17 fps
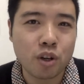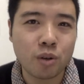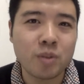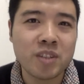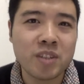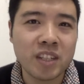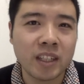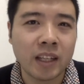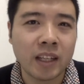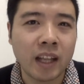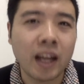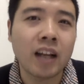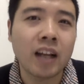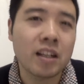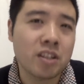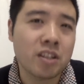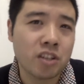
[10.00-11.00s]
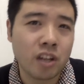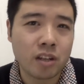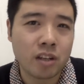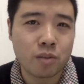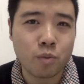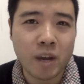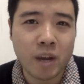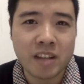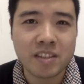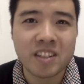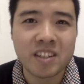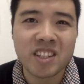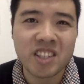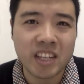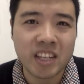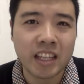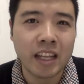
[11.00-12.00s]
Chongqing, a southwest
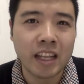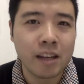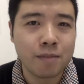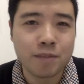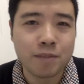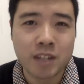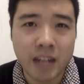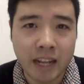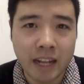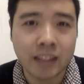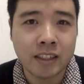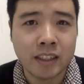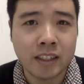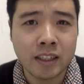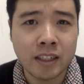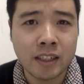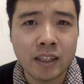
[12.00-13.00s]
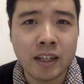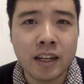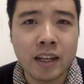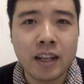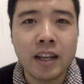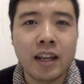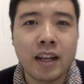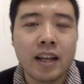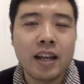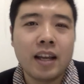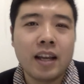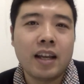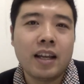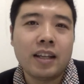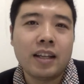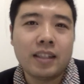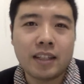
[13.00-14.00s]
city of China.
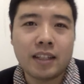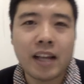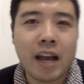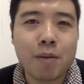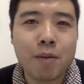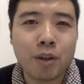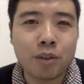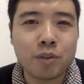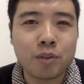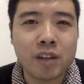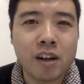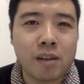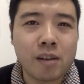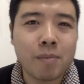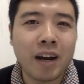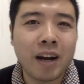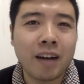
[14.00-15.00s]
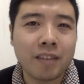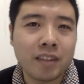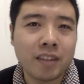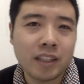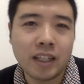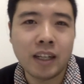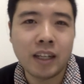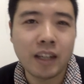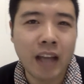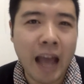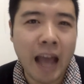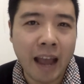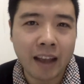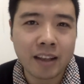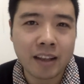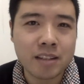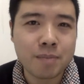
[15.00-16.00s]
Today I want to talk about an
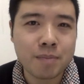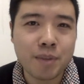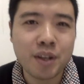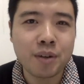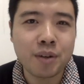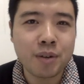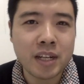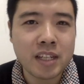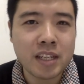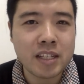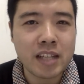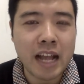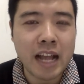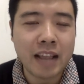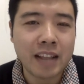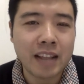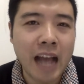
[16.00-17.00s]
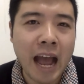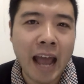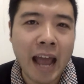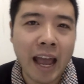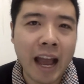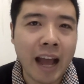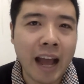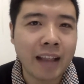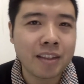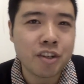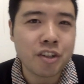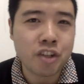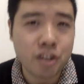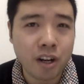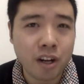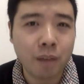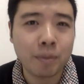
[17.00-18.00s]
experience that I had
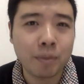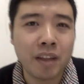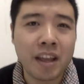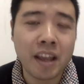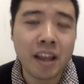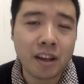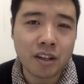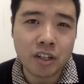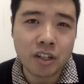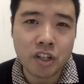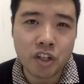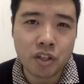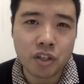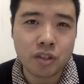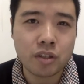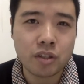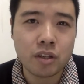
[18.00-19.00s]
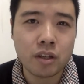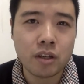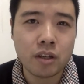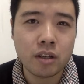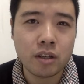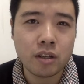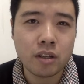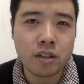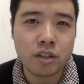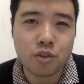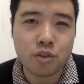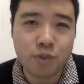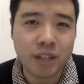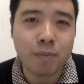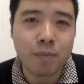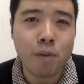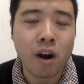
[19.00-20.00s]
shopped in a
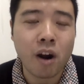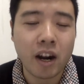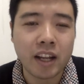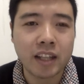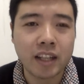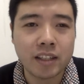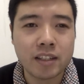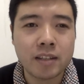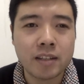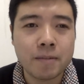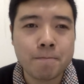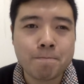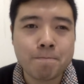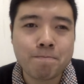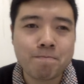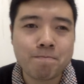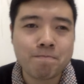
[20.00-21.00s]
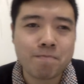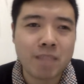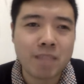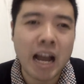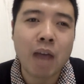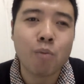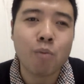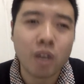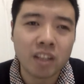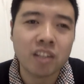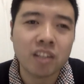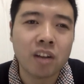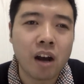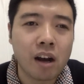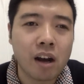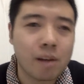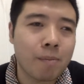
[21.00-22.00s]
street market. I want to
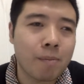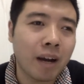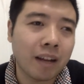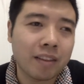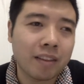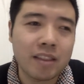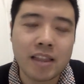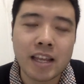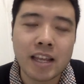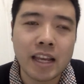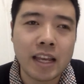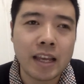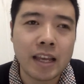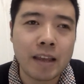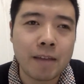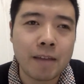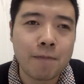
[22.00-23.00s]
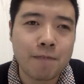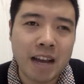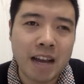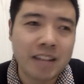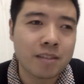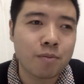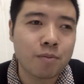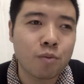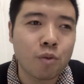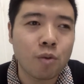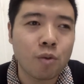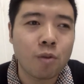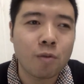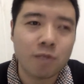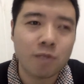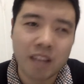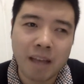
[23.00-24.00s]
talk about the festival,
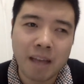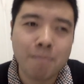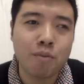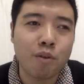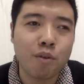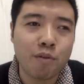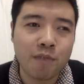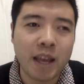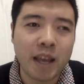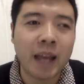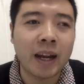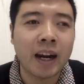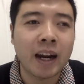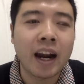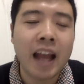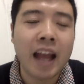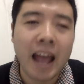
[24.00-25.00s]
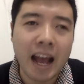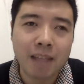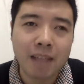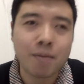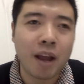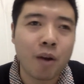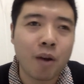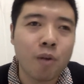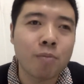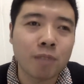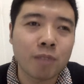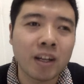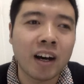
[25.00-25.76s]
Temple Fair, at my home.